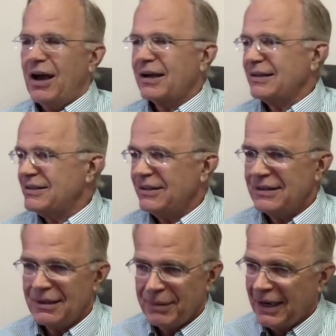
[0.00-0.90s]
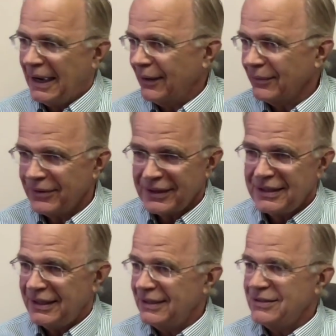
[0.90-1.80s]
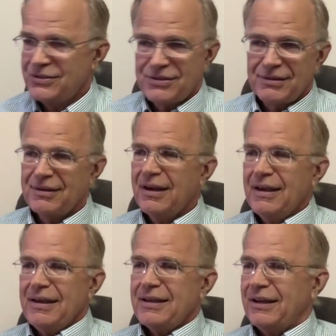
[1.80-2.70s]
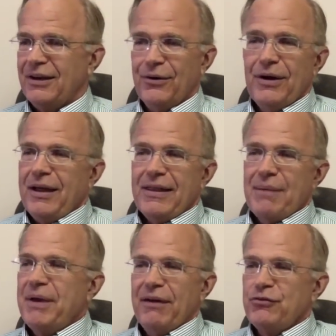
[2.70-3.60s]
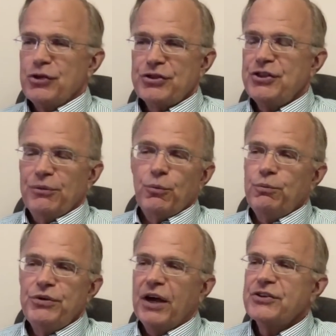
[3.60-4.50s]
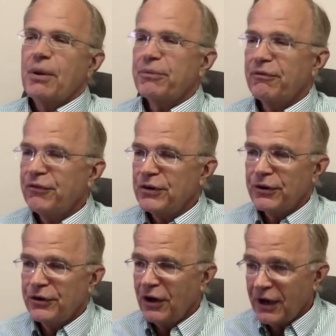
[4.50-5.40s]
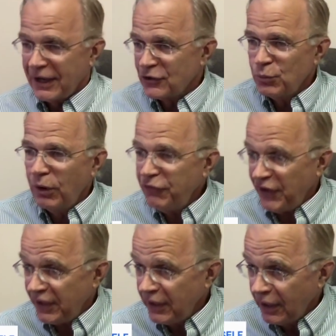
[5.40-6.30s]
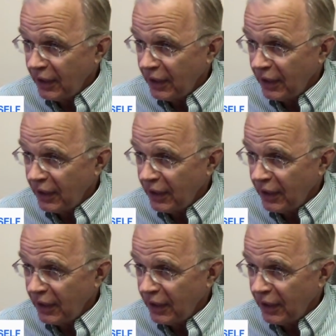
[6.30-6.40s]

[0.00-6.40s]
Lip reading: talking to you about how are the kids, and you know, they may have just done something for your dog. How's Woofy?